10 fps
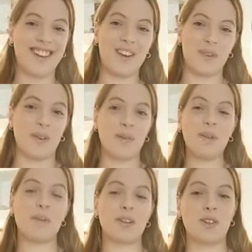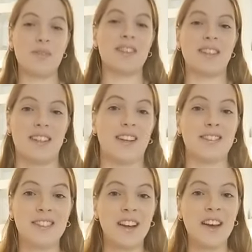probably, but obviously
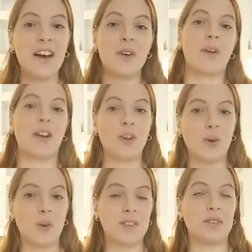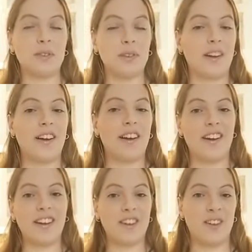not raincoats or
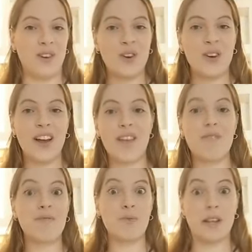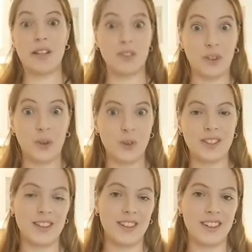heavy winter
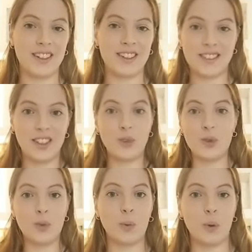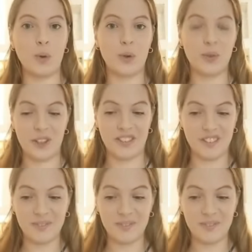coats like in Europe or whatever.